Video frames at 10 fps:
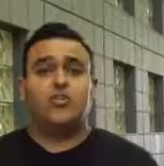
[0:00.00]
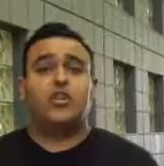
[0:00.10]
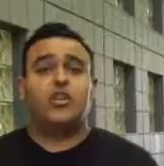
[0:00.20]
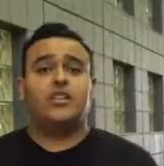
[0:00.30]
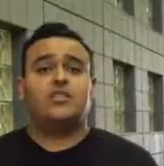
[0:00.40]

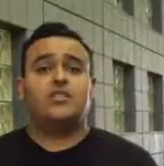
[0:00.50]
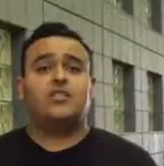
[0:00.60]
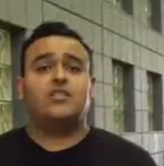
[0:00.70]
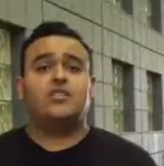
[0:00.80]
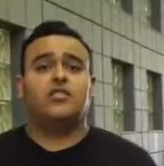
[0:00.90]
run all these
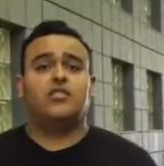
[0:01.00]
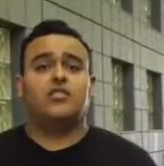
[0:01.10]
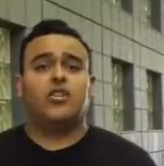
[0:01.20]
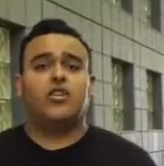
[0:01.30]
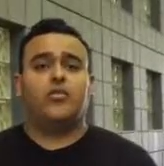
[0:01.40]
tests on her,
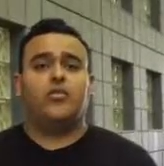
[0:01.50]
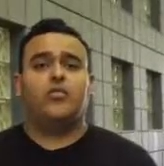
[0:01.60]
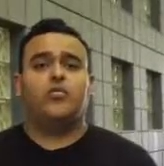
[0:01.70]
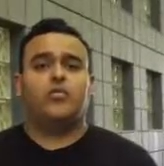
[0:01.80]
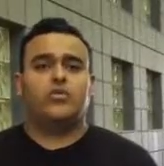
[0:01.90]

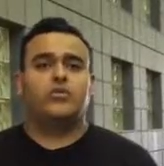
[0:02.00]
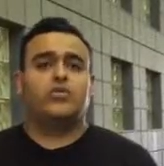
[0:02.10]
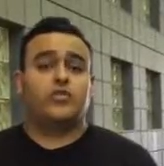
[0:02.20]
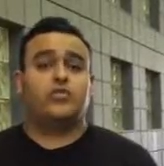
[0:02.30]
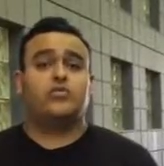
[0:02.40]
which was
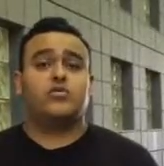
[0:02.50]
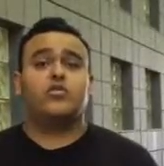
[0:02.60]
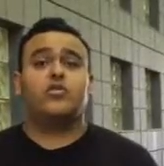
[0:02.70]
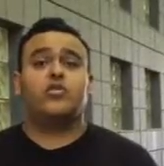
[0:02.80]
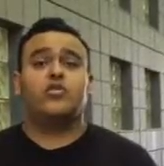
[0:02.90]
the first was
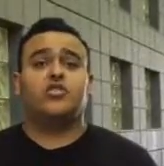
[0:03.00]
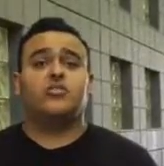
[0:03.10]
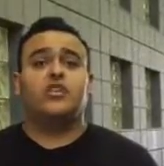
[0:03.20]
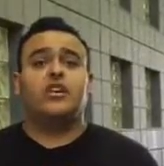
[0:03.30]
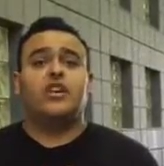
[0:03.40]
the vertical
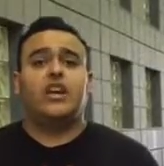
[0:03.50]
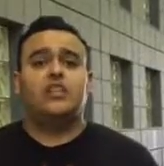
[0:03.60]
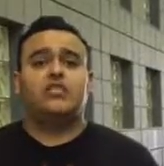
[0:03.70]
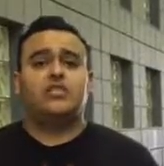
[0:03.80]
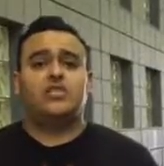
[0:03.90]
jump.
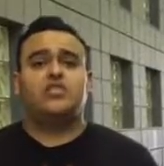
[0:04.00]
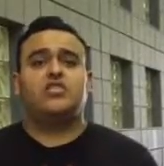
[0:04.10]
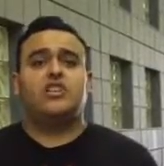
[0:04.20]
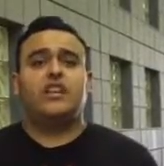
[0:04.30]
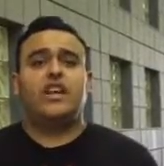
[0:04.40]
And so since
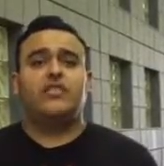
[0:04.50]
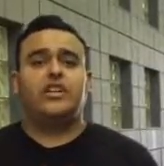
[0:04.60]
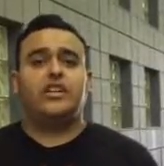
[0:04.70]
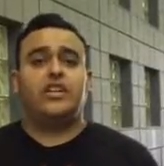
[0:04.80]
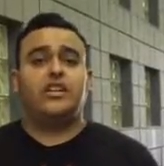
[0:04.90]
she didn't have
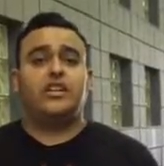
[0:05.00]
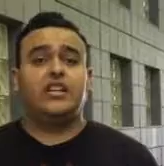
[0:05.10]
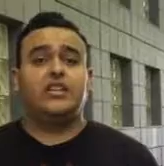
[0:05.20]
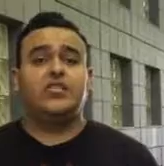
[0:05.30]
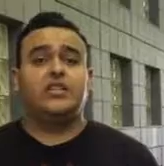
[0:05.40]
any
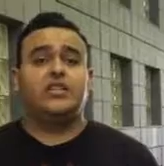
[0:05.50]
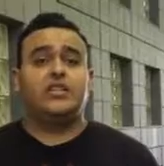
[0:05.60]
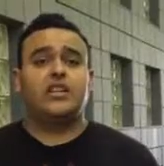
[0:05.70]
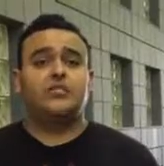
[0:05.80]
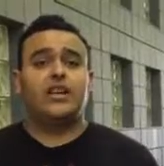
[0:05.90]
knee
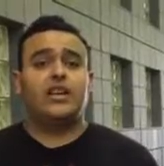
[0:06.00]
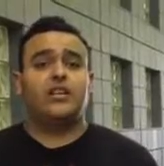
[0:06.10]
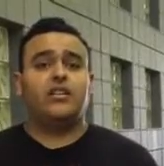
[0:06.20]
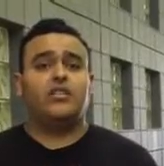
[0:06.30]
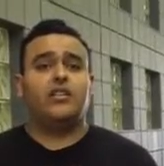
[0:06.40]
injuries, any
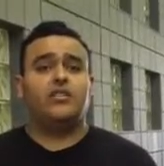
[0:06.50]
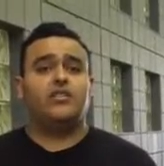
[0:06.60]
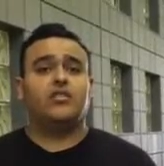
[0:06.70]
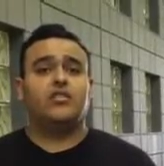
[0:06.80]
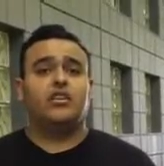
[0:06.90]
pain on
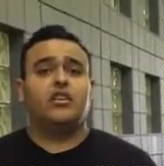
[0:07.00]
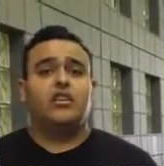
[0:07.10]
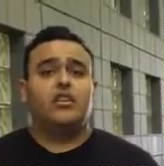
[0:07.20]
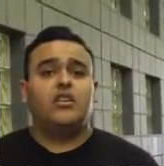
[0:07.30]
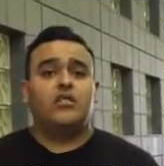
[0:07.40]
her
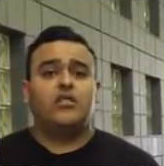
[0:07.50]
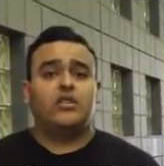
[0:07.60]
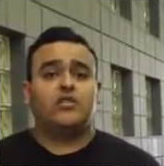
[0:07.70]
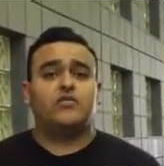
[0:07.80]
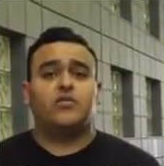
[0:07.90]

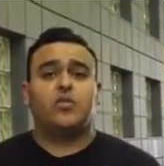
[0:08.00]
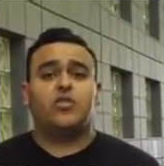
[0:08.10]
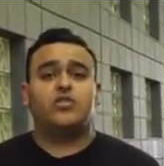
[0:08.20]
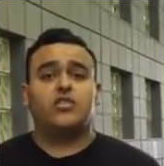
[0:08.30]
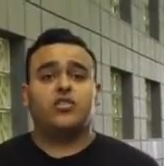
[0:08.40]
rectus
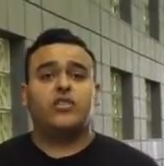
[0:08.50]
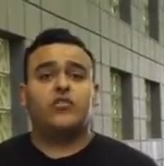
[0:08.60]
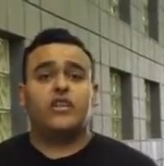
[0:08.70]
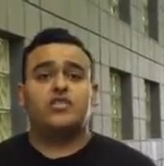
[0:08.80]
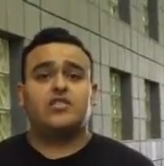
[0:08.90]
femoris or
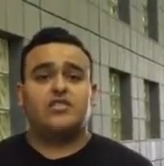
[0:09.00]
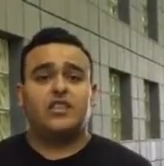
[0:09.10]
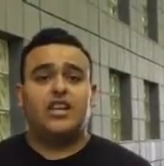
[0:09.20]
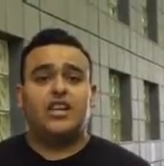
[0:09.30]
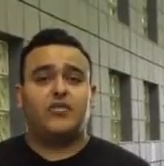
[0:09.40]
vastus
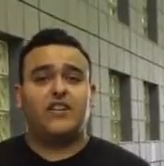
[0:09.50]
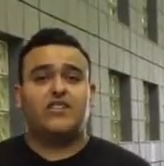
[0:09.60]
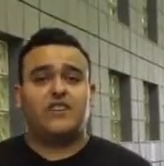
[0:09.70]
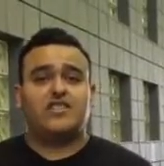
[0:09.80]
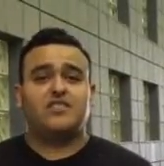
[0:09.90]

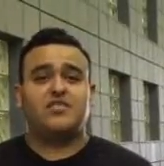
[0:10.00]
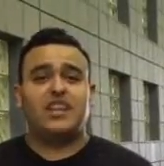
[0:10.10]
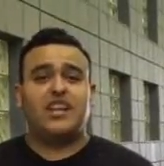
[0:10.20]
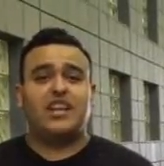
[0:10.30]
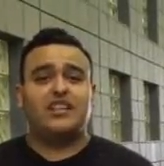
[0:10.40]
lateralis, vastus
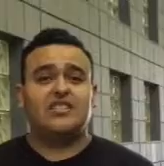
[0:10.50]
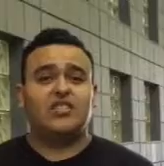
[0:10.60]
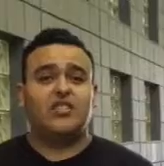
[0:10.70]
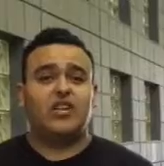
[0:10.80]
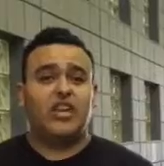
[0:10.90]
medialis,
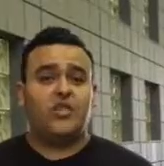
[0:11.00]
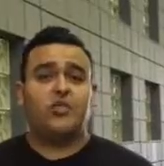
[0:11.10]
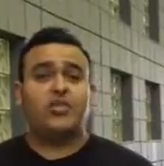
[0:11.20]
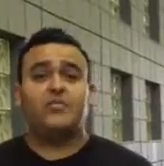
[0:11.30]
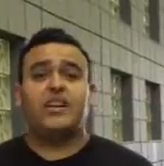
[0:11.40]
or
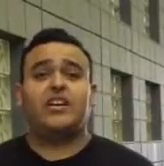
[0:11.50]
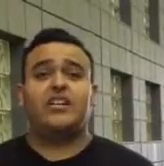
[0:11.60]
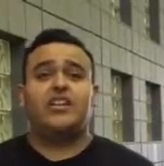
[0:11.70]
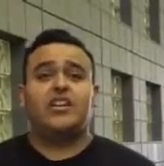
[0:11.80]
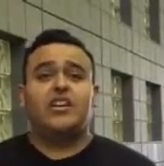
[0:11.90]
anywhere in the
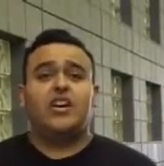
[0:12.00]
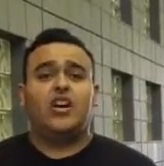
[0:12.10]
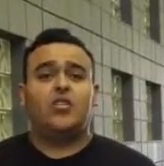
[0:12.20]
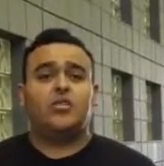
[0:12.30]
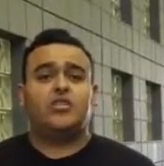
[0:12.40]
back,
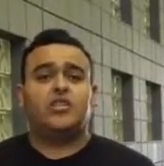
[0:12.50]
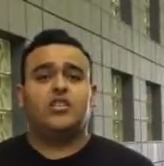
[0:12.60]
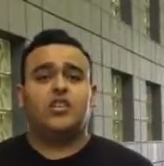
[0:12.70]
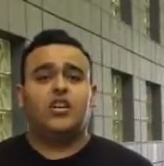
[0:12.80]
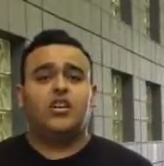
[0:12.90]
which
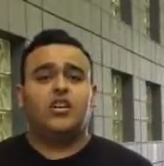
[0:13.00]
could